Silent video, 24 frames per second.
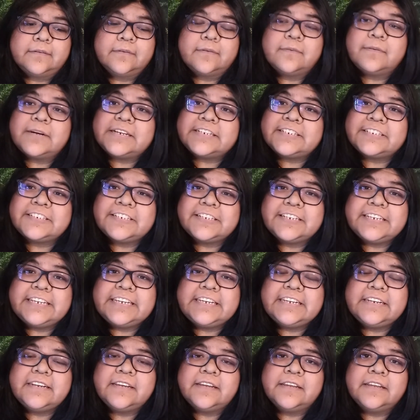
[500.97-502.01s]

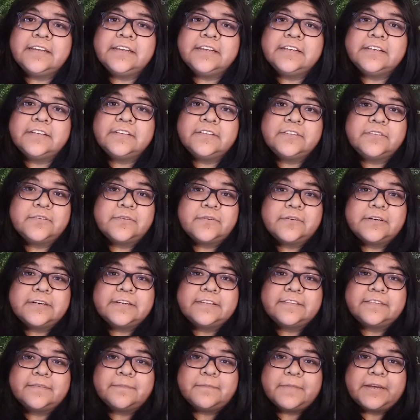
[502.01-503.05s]
questioning
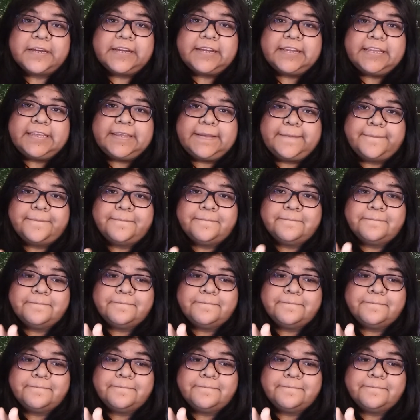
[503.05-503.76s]
towards my